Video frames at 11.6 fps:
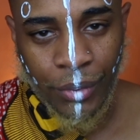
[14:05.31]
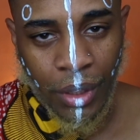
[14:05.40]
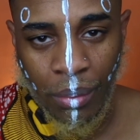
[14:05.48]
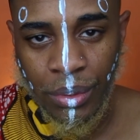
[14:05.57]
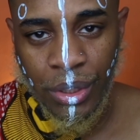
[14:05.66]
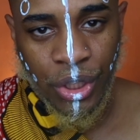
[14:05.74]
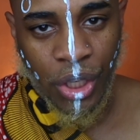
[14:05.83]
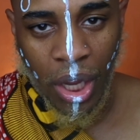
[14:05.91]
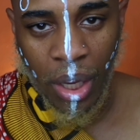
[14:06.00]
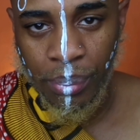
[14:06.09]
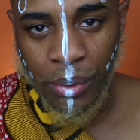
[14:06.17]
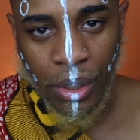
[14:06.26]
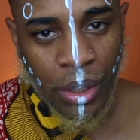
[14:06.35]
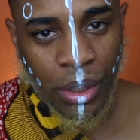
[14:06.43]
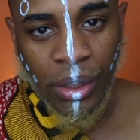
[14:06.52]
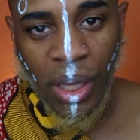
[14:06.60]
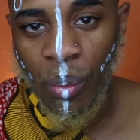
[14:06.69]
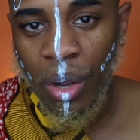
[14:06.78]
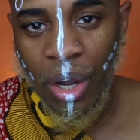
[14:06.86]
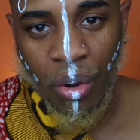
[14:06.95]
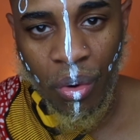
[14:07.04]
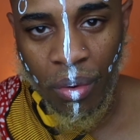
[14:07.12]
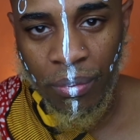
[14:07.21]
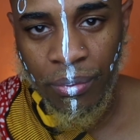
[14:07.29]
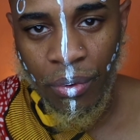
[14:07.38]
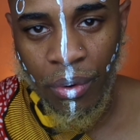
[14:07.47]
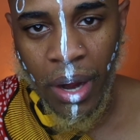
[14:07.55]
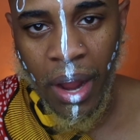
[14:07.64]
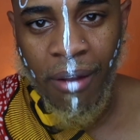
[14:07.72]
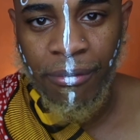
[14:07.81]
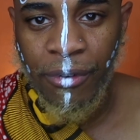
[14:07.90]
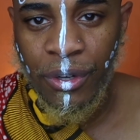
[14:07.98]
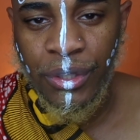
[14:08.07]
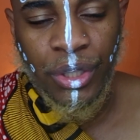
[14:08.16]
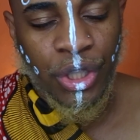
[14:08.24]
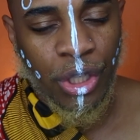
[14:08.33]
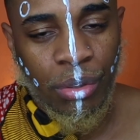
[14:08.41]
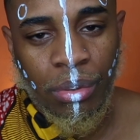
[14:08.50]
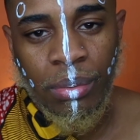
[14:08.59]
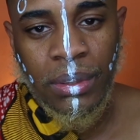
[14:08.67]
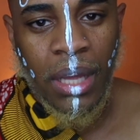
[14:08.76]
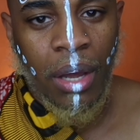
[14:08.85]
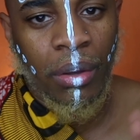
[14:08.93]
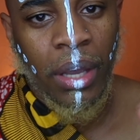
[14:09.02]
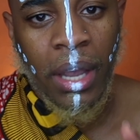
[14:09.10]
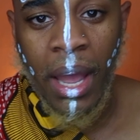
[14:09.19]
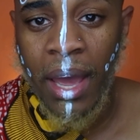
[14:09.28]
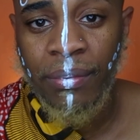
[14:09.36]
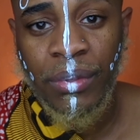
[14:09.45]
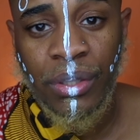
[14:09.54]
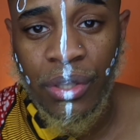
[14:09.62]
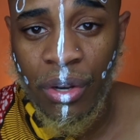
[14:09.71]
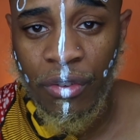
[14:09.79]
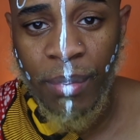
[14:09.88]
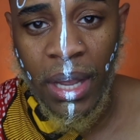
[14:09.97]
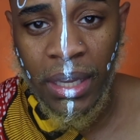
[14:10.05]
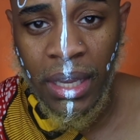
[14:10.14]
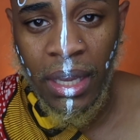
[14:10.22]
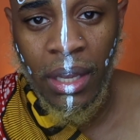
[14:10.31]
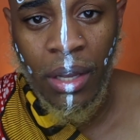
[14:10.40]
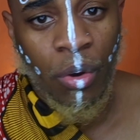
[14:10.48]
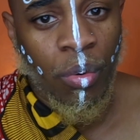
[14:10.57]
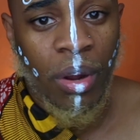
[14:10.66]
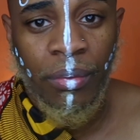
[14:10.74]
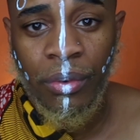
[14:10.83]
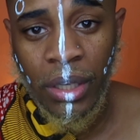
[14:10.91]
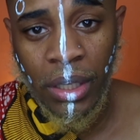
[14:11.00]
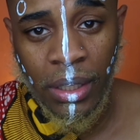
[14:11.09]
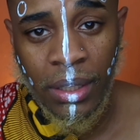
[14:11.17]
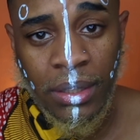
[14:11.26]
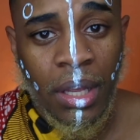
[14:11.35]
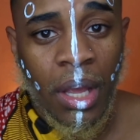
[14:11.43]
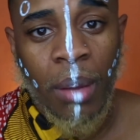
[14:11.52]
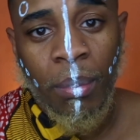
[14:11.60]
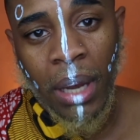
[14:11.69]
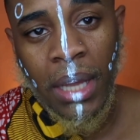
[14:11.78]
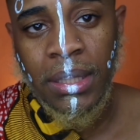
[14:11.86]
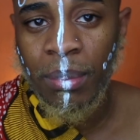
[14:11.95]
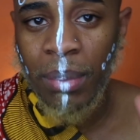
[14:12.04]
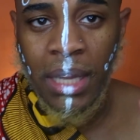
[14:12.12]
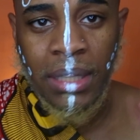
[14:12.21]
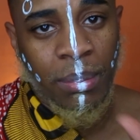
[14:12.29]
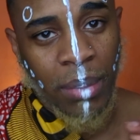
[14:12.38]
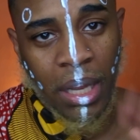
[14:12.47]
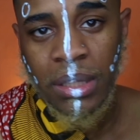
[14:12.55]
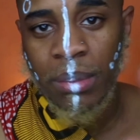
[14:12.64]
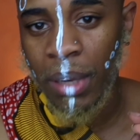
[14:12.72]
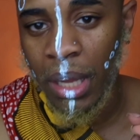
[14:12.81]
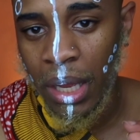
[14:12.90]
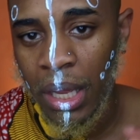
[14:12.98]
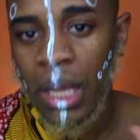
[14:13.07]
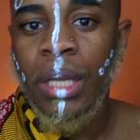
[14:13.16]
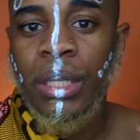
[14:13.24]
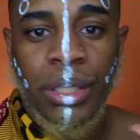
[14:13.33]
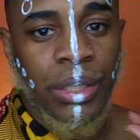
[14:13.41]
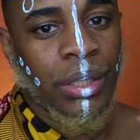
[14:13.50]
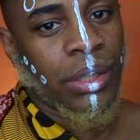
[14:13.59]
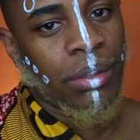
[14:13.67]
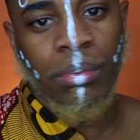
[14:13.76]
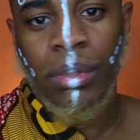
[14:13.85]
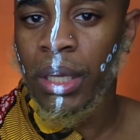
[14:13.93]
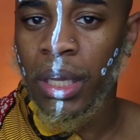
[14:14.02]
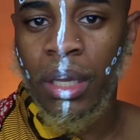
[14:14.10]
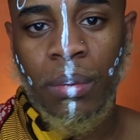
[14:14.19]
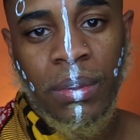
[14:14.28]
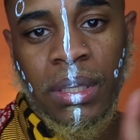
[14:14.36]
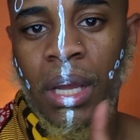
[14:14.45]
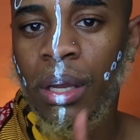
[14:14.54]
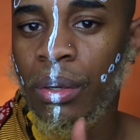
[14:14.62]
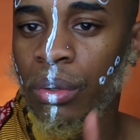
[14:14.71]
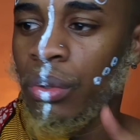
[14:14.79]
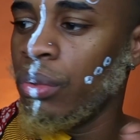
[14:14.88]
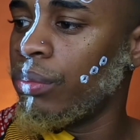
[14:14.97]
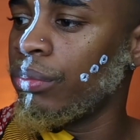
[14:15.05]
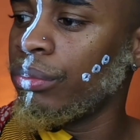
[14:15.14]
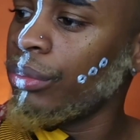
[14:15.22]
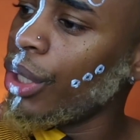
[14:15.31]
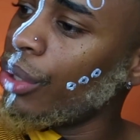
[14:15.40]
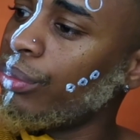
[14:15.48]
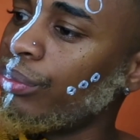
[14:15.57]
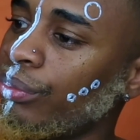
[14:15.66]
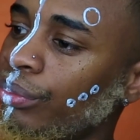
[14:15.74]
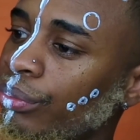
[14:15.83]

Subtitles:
that was a chop. They weren't going for it. At first, the general was like, okay, I have to serve my king, whoever he is, blah, blah, blah, blah, blah. Nakia was like, ooh, nope.